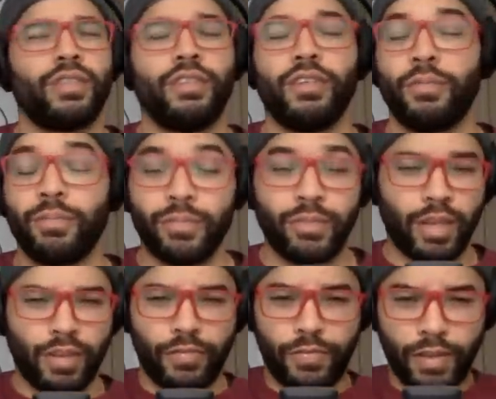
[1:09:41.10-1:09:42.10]
you know, I
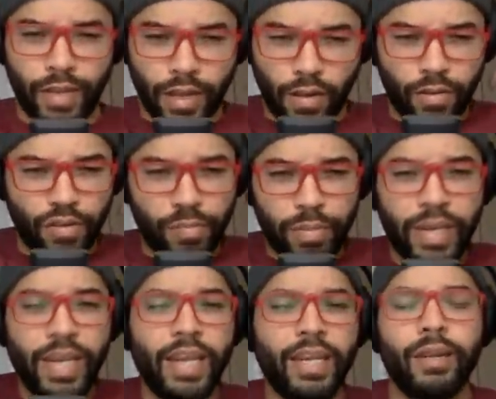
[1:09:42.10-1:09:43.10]
could feel like all this
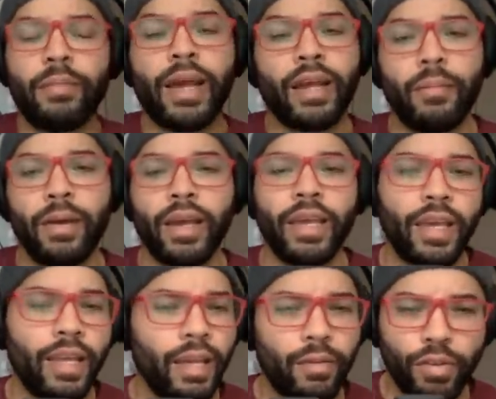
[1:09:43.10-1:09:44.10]
pain in the back of my
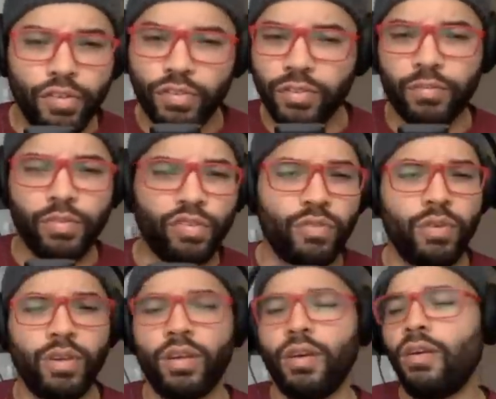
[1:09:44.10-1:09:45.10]
head, like what's what's
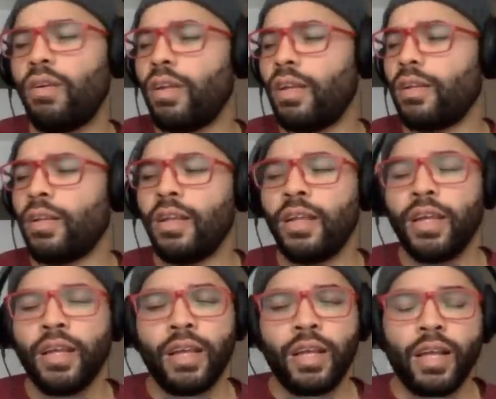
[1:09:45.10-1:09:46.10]
going on, and
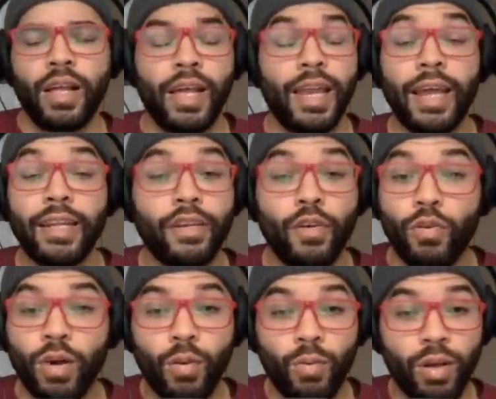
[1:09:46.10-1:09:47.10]
and I didn't know who
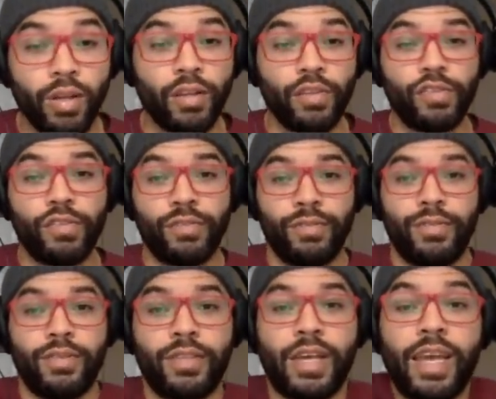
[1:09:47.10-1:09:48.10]
I was.
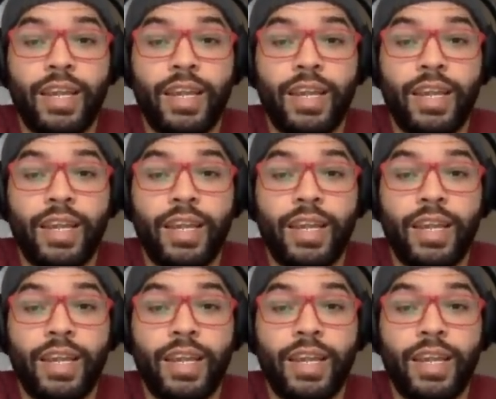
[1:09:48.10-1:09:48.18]
I had